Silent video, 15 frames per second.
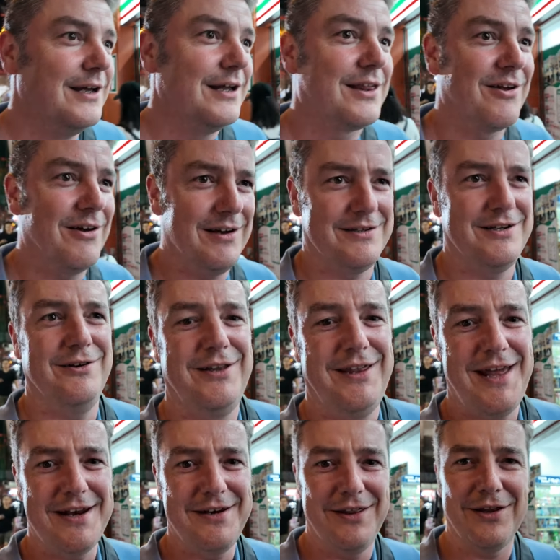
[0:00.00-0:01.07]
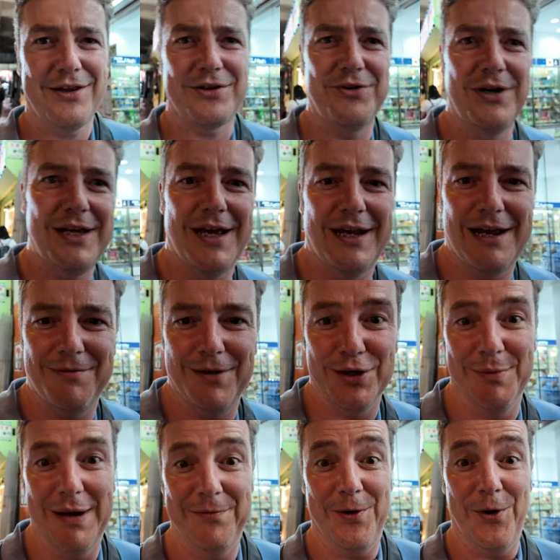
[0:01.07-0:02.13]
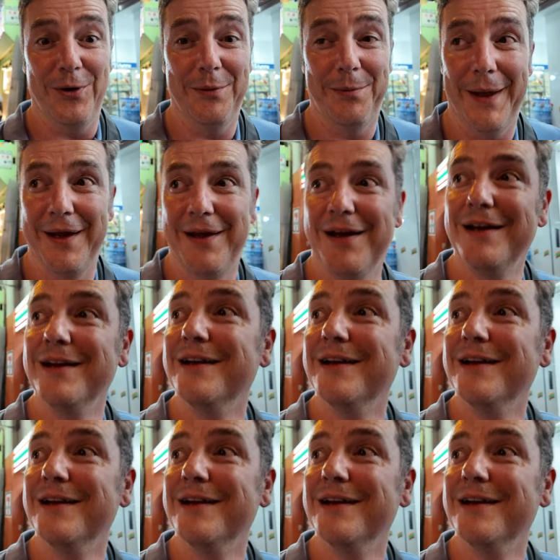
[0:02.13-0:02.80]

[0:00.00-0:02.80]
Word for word: So I'll go to the end of the street and have a look at my phone, I think.